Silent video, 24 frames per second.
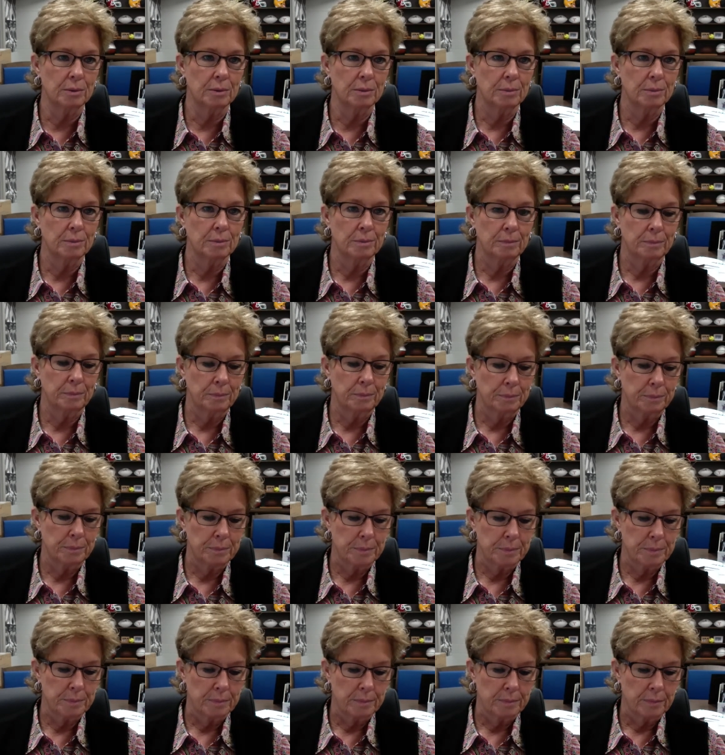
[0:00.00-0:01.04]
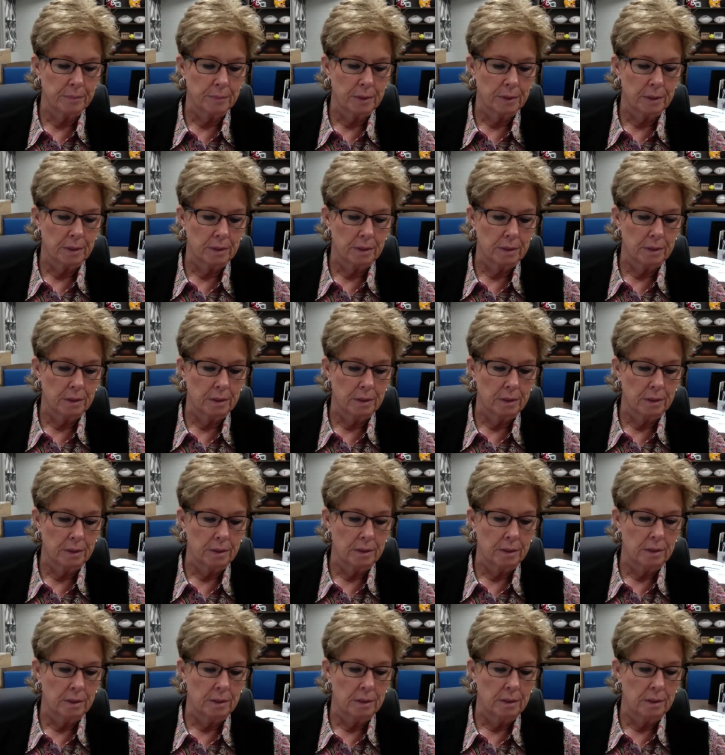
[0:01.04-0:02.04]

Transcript: No one is speaking in this clip.